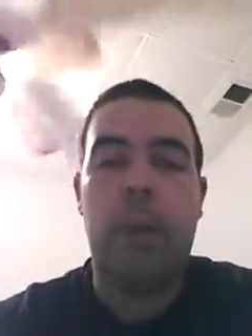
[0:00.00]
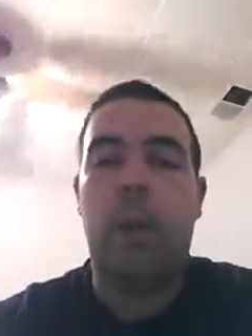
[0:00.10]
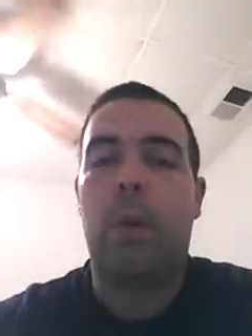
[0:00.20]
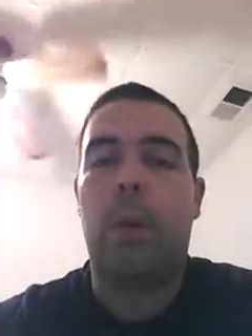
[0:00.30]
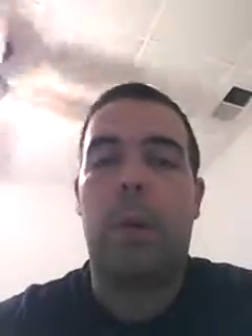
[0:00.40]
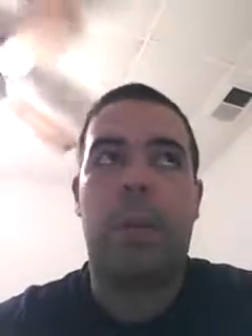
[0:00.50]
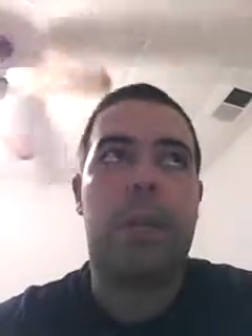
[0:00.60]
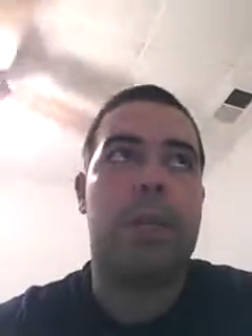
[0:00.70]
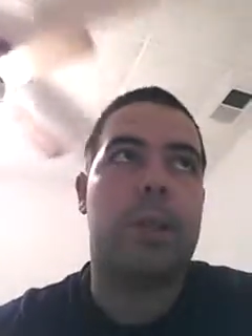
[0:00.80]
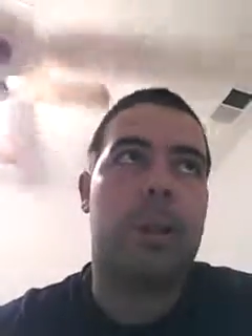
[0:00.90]
or a
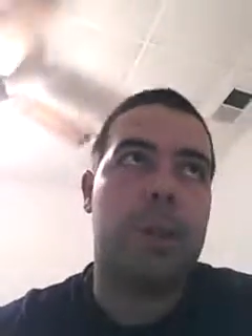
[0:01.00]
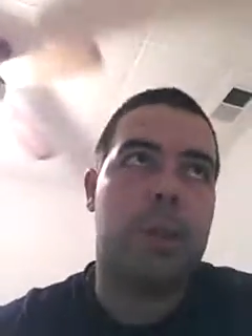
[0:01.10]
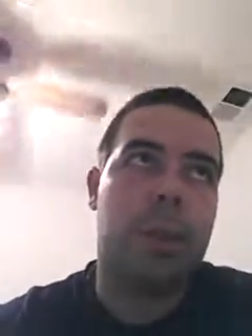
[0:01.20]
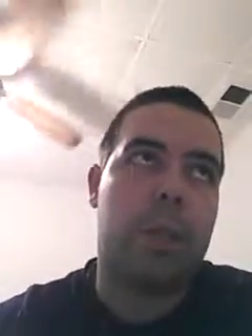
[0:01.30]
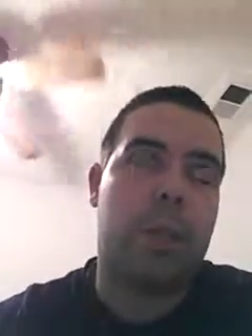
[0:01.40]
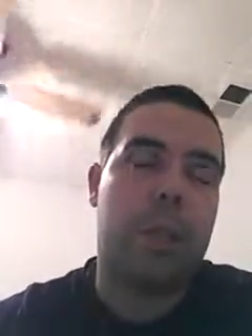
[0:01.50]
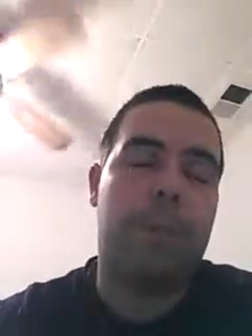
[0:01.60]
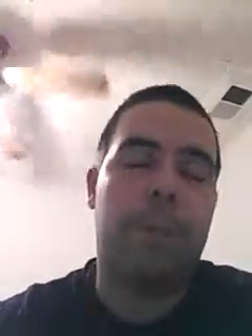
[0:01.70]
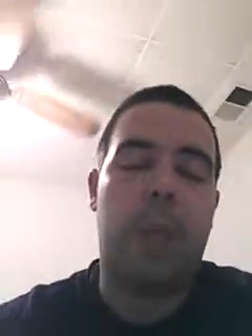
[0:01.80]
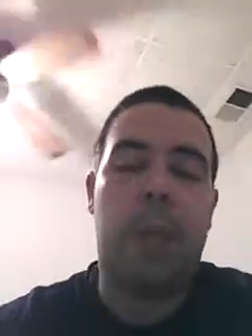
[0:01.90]
kitchen's under
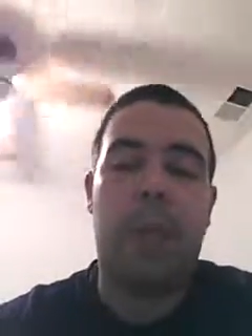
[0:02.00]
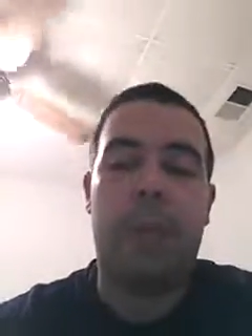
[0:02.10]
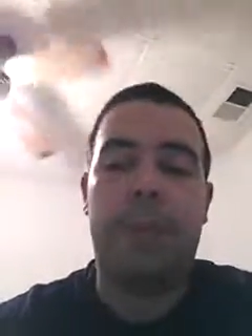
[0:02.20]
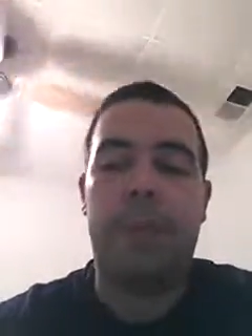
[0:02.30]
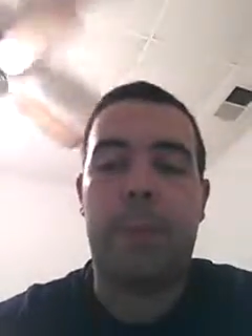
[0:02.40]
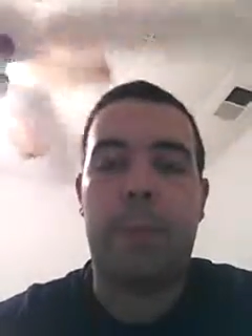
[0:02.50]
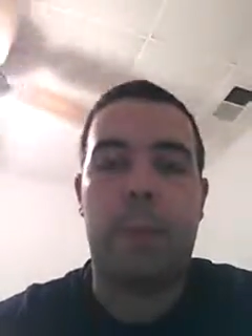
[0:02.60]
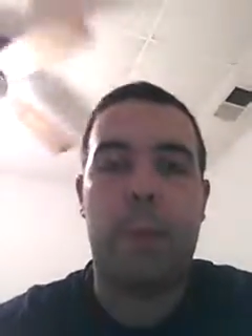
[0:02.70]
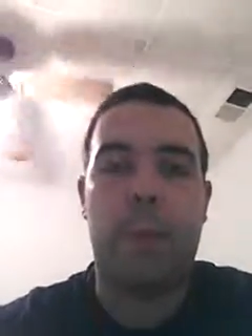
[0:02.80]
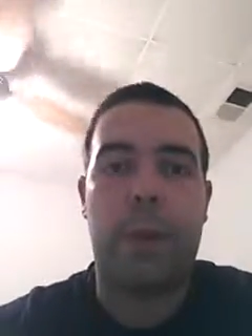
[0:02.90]
construction and
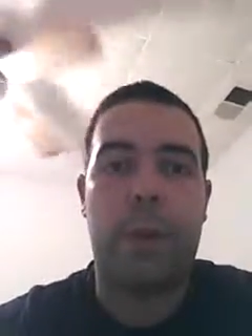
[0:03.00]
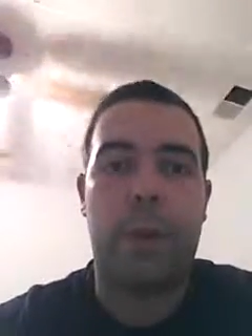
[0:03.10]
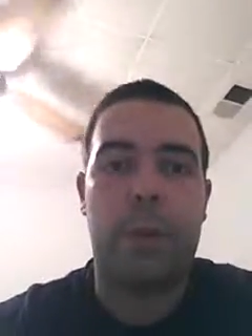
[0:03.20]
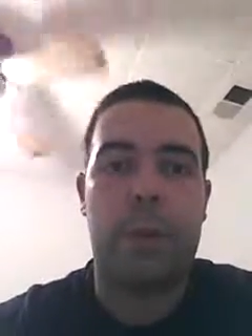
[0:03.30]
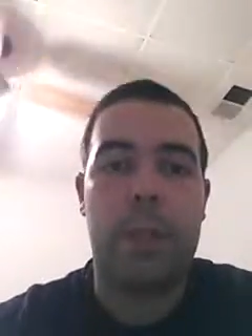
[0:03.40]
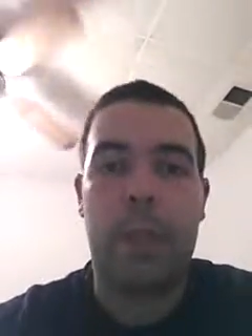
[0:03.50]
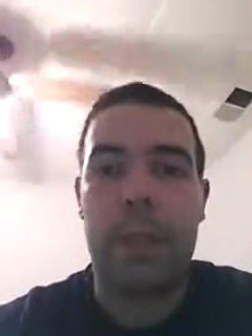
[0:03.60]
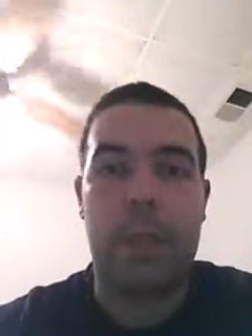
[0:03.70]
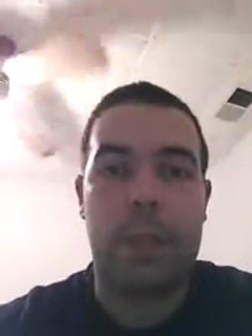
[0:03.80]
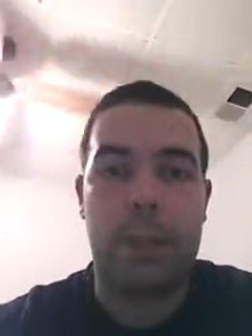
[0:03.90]
there's no fire
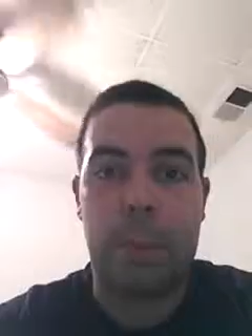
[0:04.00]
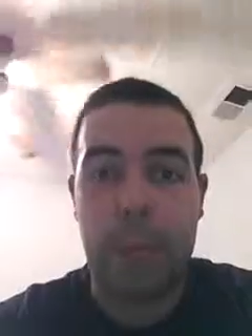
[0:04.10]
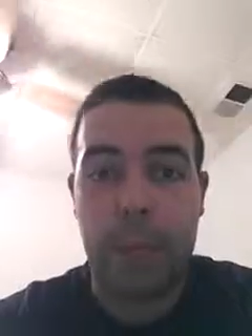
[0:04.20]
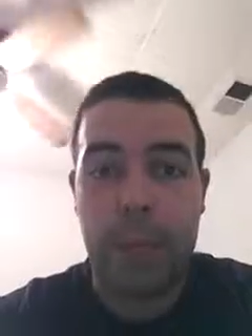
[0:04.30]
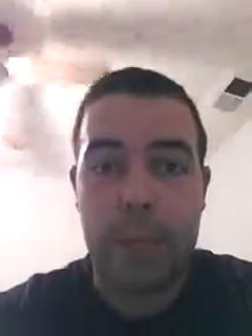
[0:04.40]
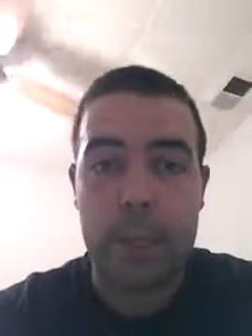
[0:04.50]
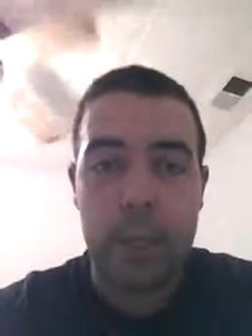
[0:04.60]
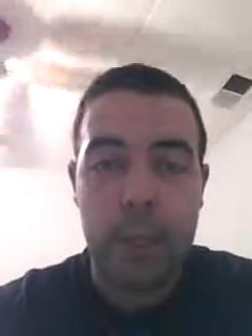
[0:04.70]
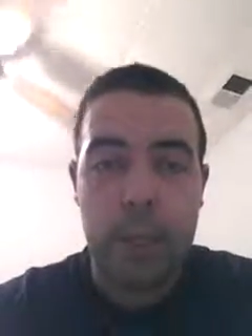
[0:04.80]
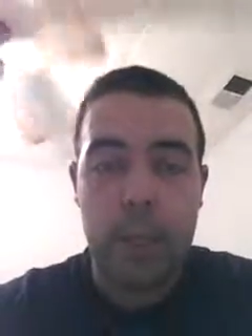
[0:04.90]
detection systems in
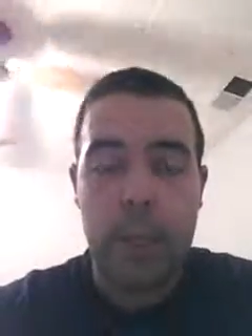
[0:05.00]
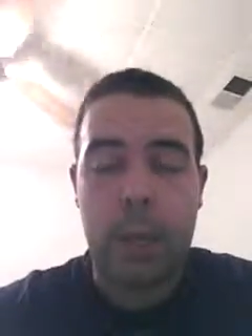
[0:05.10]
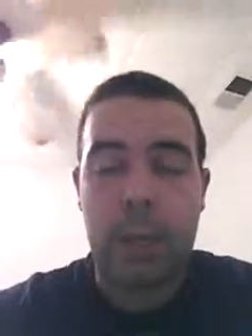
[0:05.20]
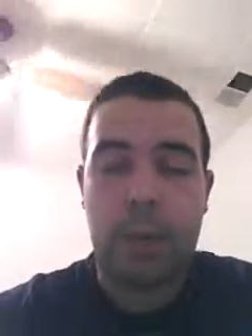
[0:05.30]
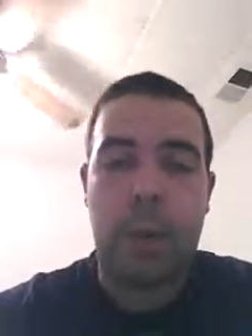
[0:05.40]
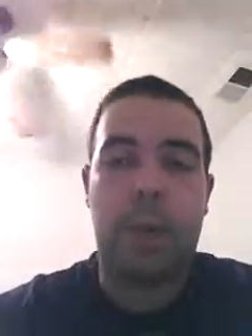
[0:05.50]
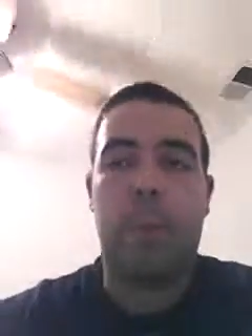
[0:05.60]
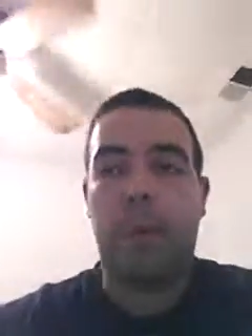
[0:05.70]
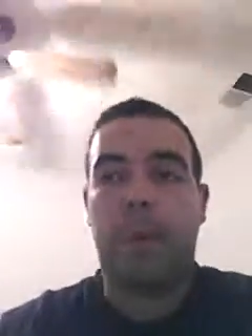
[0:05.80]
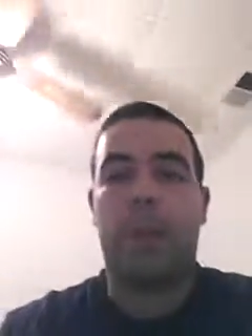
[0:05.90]
place, and that part of
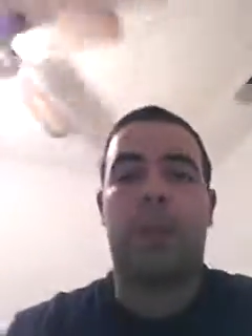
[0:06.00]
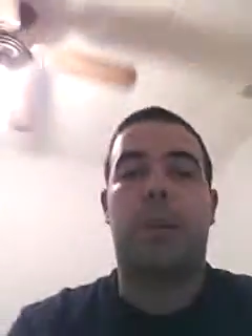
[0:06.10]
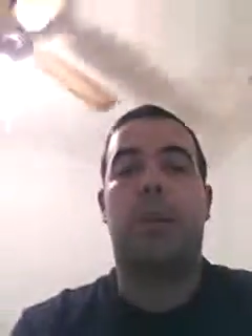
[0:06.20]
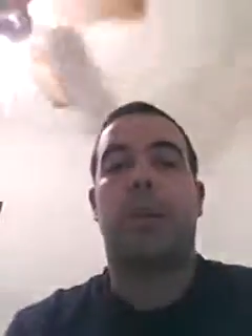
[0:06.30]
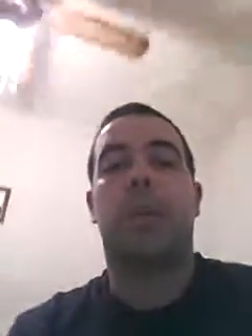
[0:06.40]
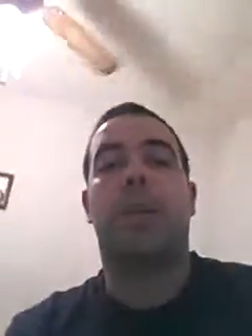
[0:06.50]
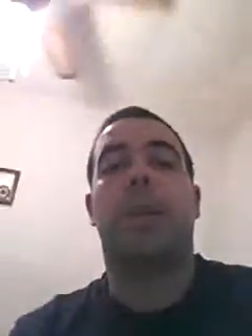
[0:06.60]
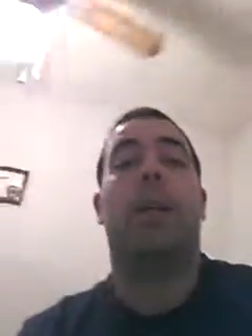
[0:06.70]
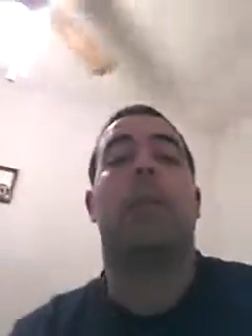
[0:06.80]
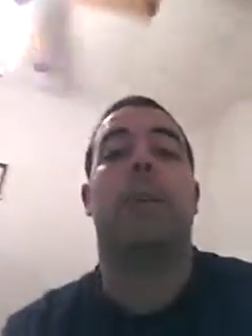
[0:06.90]
the building is under construction,
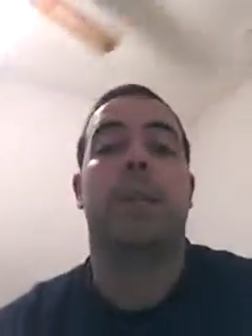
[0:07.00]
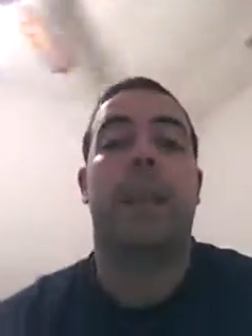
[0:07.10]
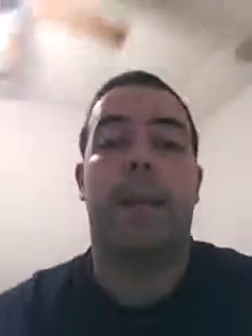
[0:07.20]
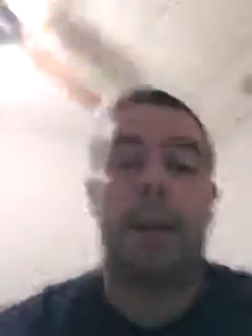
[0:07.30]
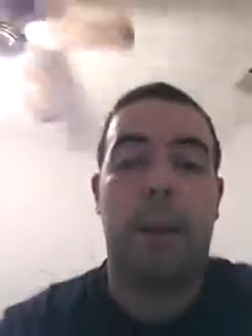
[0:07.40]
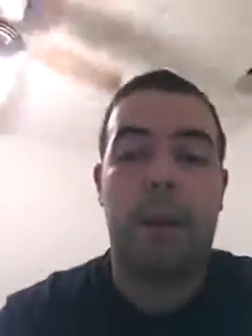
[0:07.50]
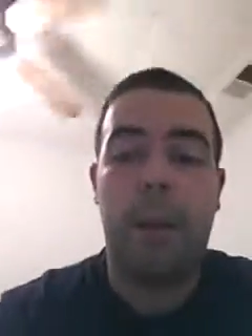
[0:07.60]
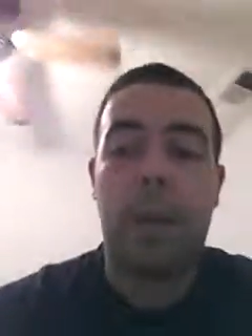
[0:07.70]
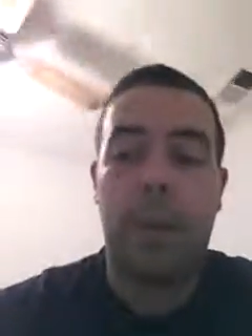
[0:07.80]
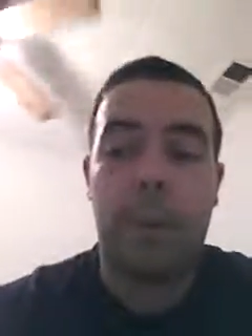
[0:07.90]
it can go undetected
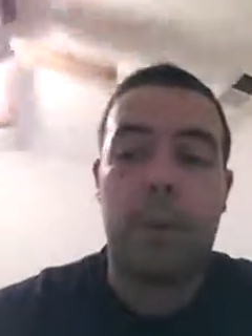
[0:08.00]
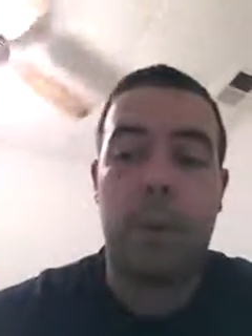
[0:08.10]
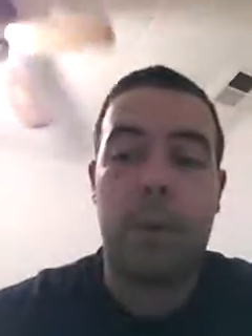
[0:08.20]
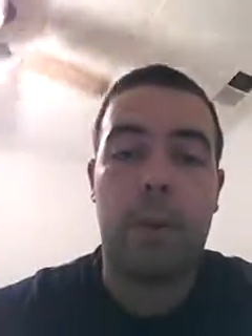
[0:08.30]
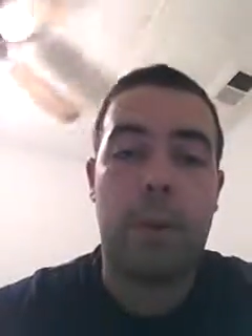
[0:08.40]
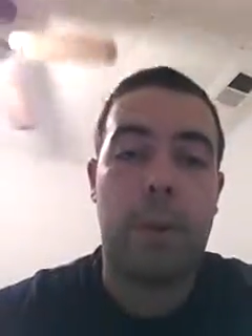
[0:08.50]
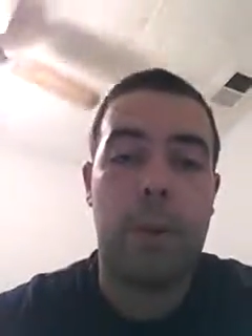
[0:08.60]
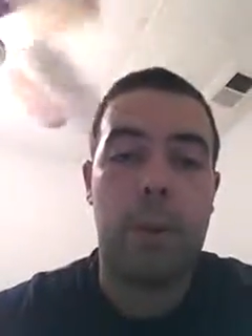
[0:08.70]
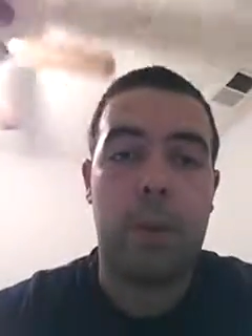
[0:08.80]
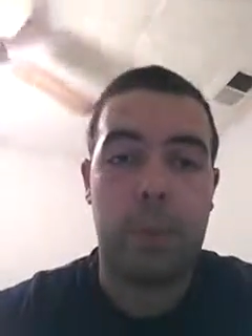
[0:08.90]
for
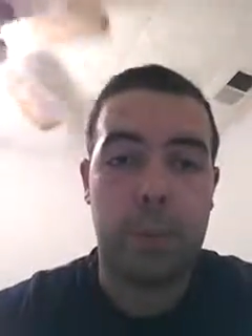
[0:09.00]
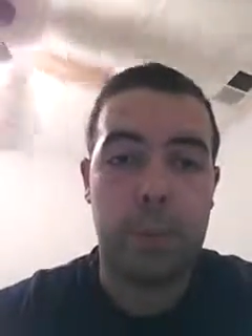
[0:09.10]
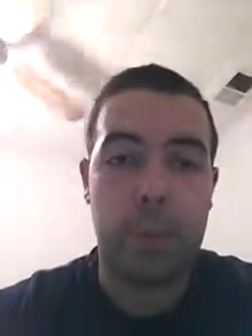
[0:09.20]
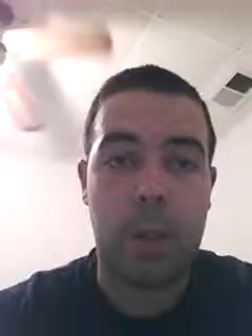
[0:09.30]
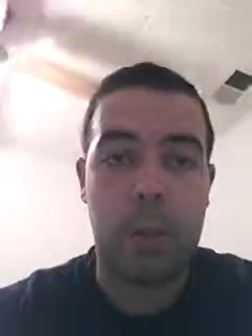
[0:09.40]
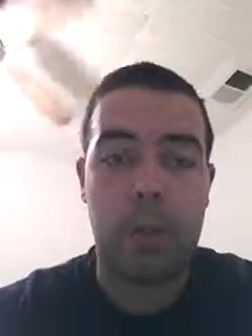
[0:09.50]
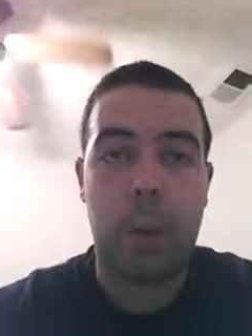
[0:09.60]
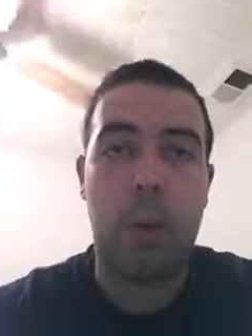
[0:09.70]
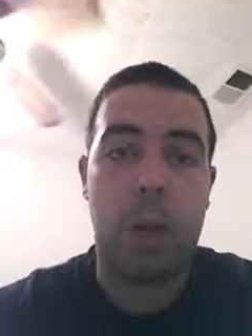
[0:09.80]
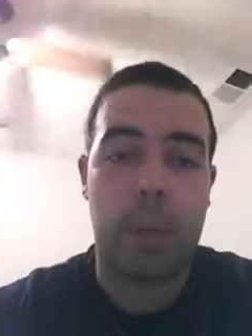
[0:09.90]
a
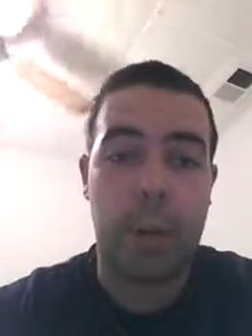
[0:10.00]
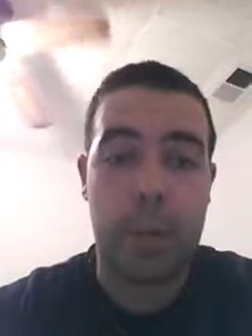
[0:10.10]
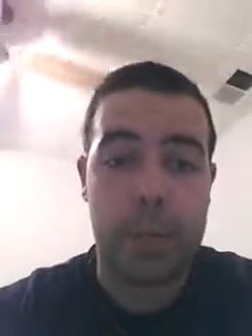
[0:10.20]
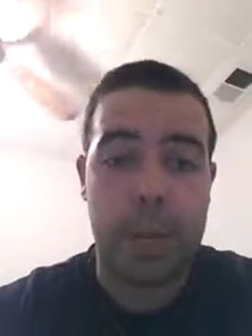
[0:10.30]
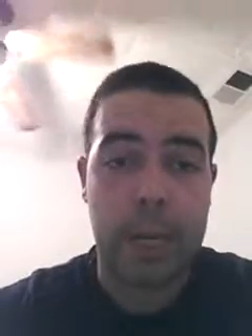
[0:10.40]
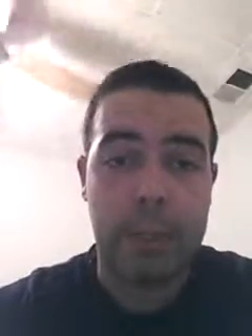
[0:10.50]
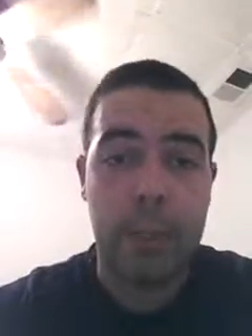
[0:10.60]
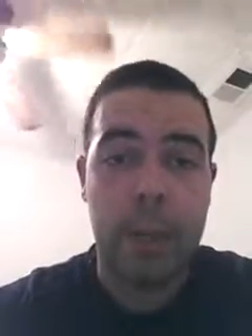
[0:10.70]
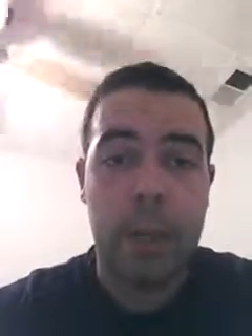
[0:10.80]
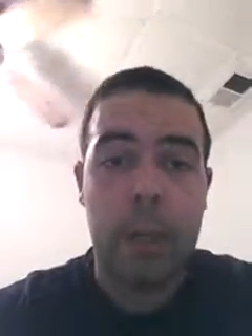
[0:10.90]
prolonged period of time.